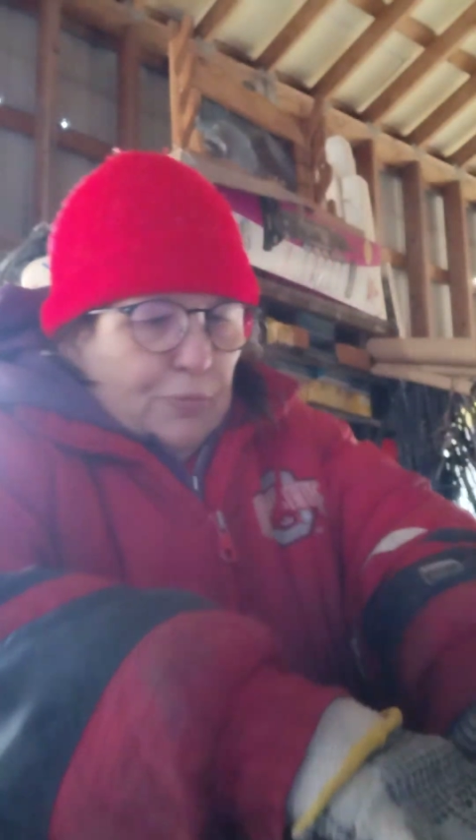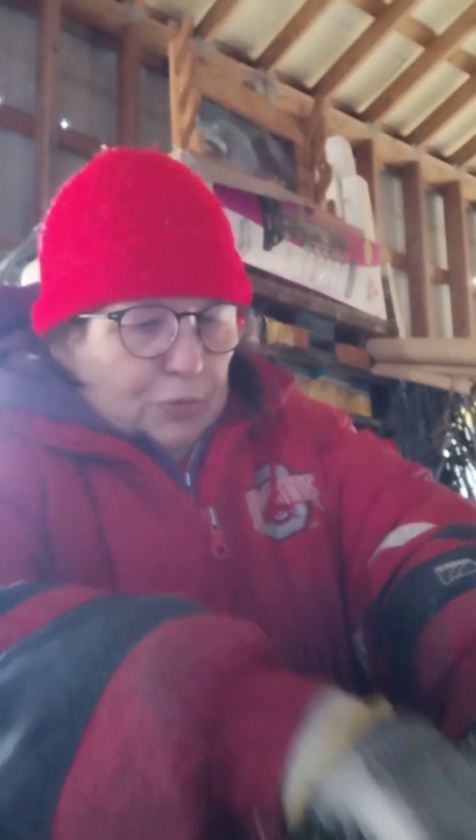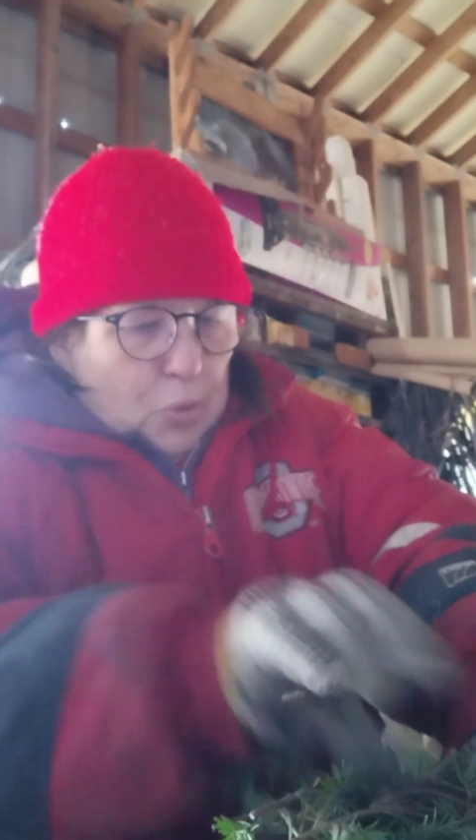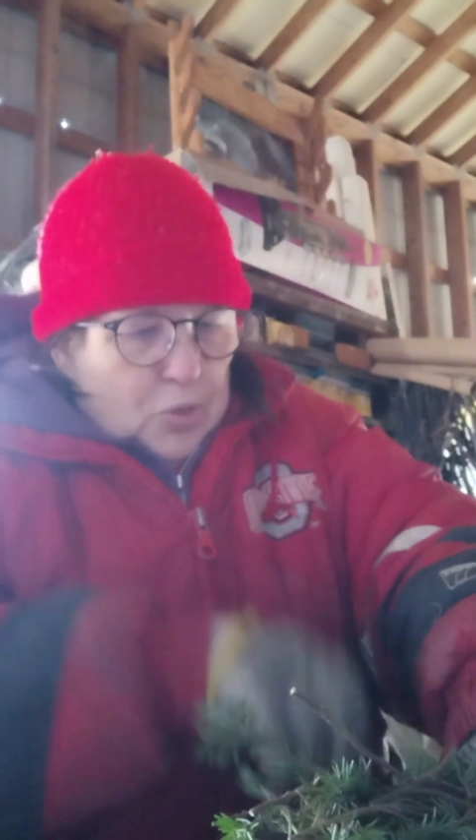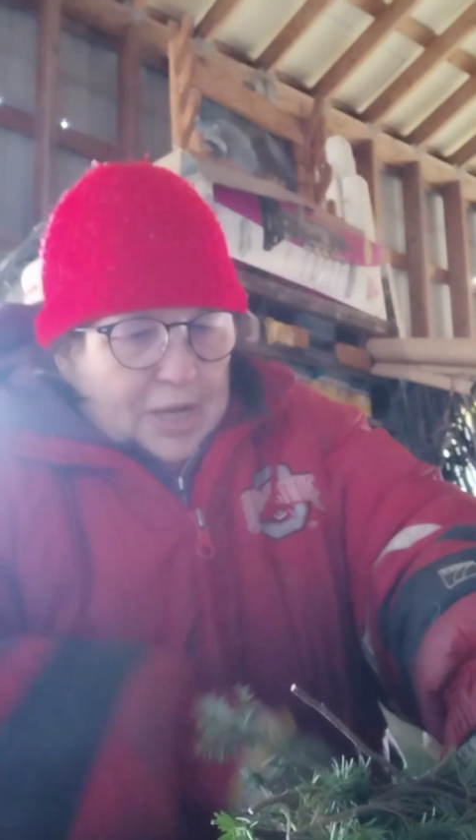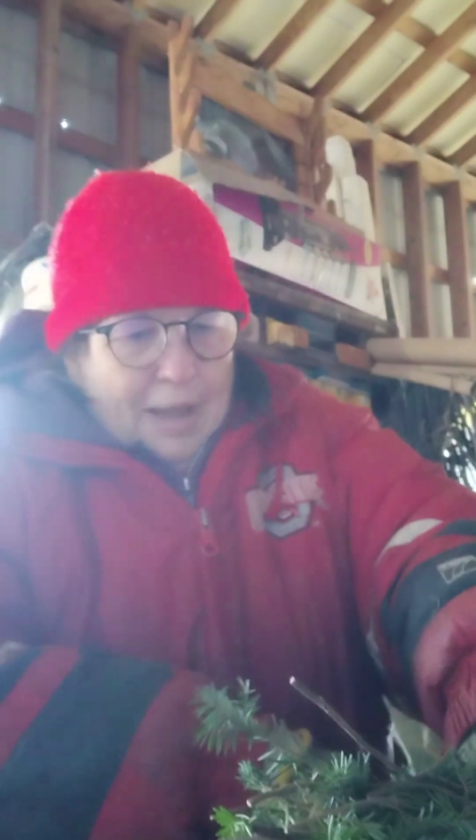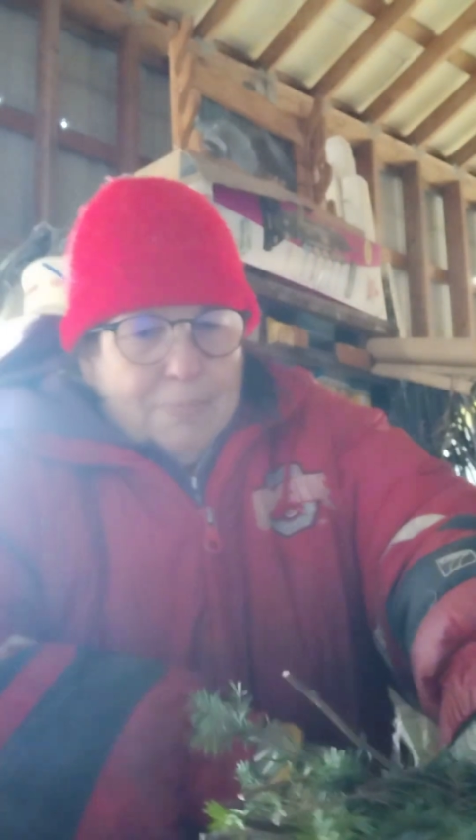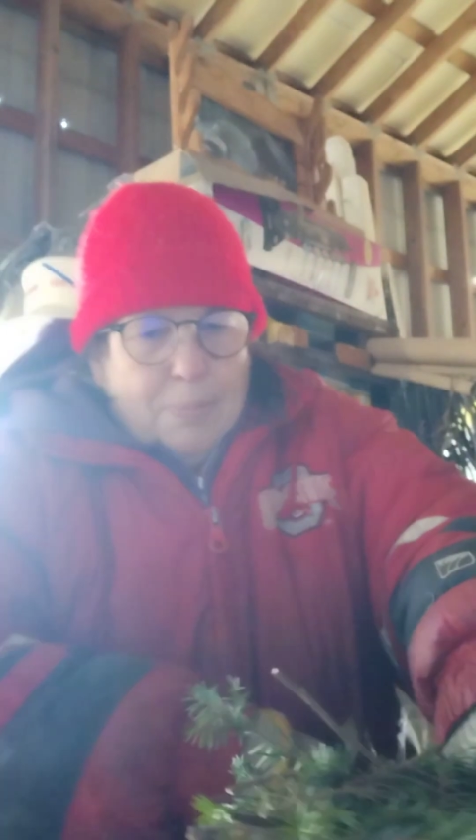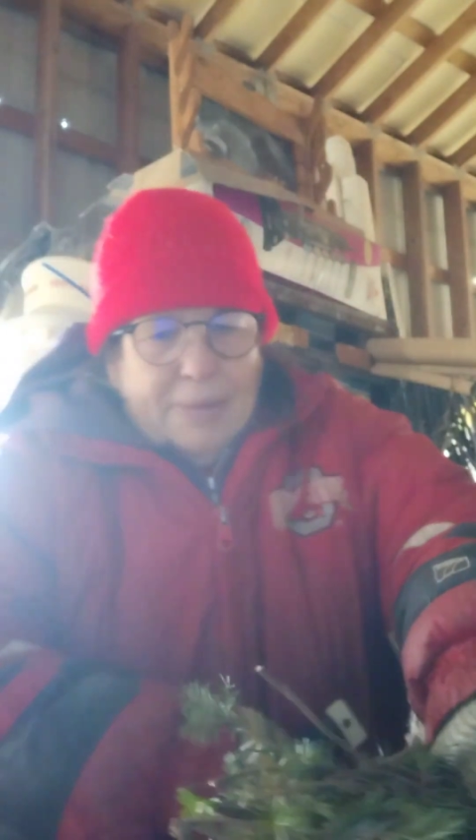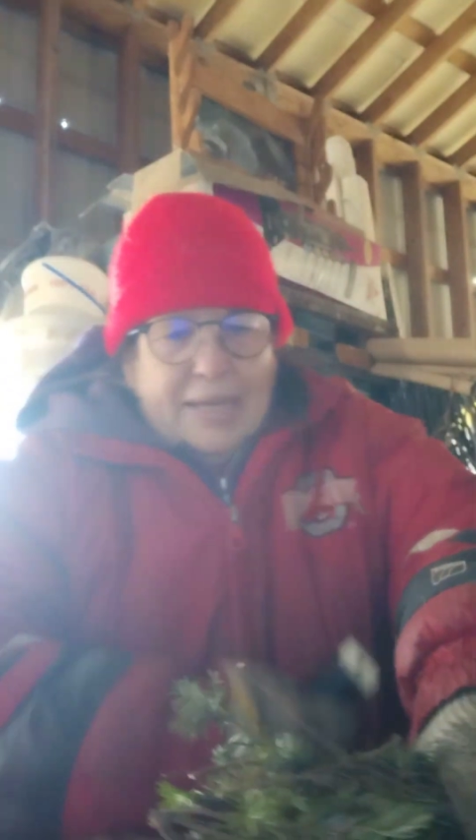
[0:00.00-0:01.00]
to Florida, I've
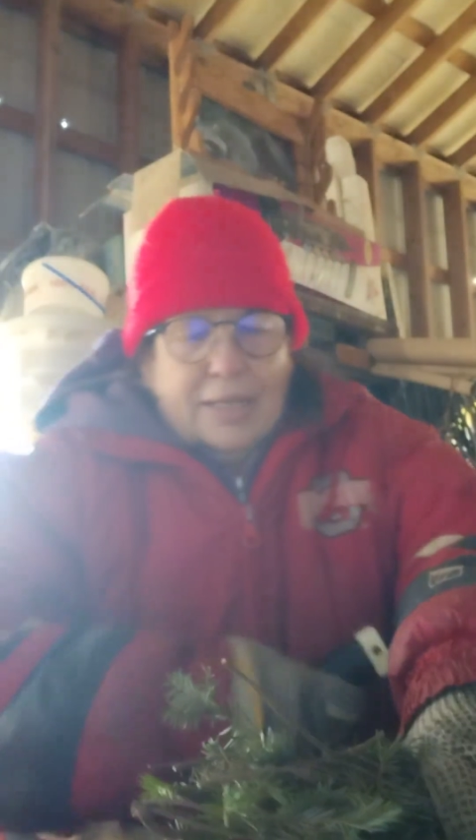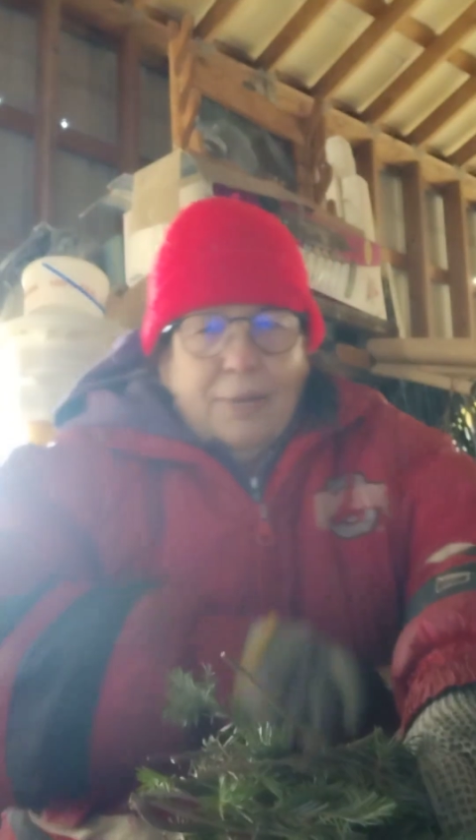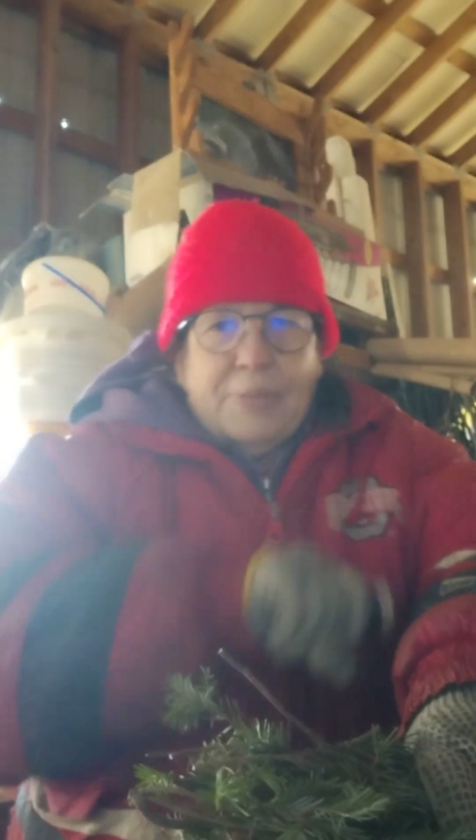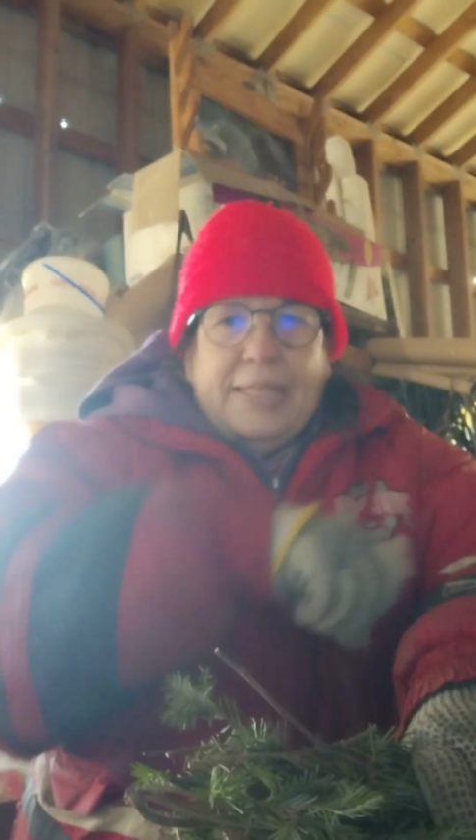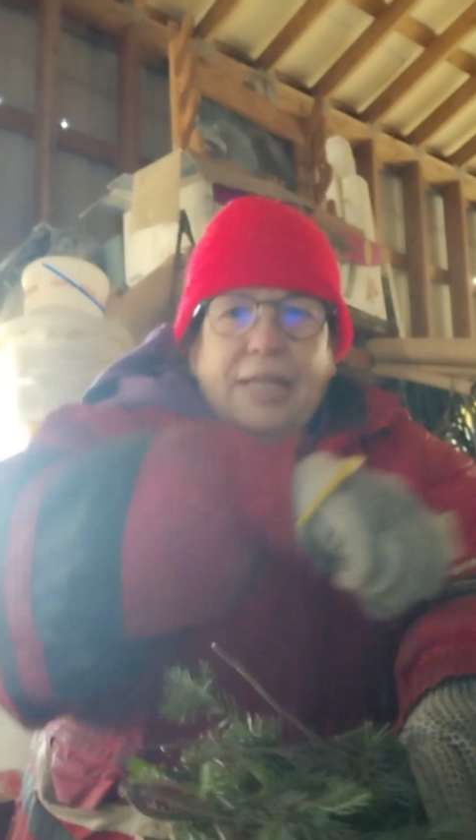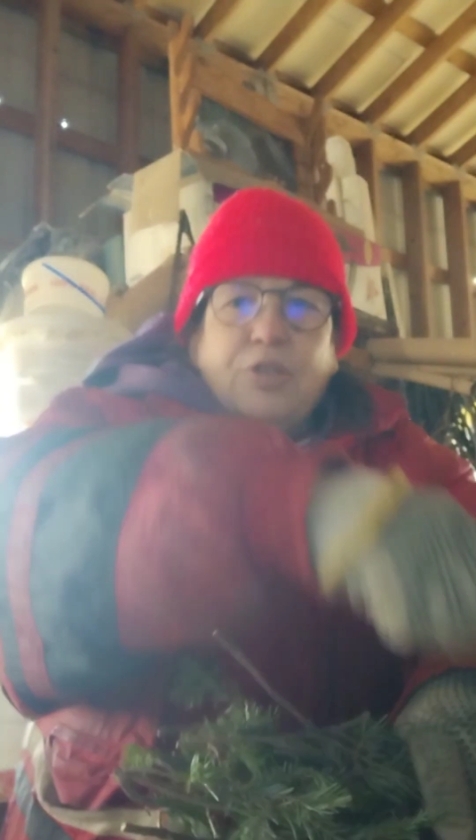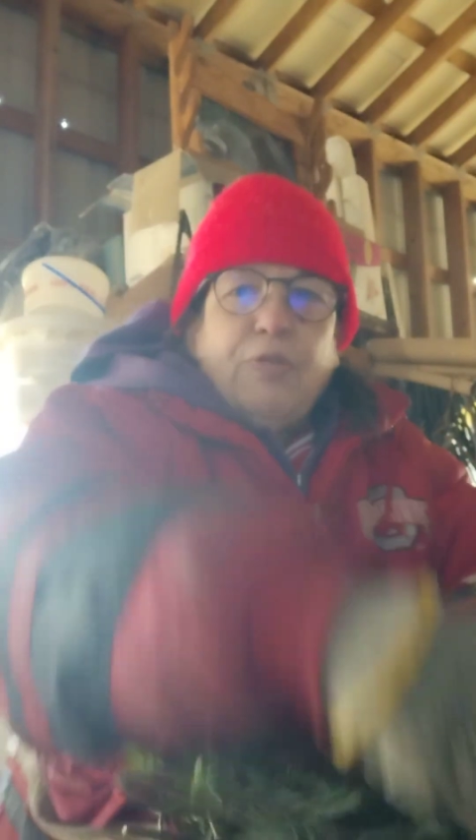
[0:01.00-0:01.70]
been making a Seth's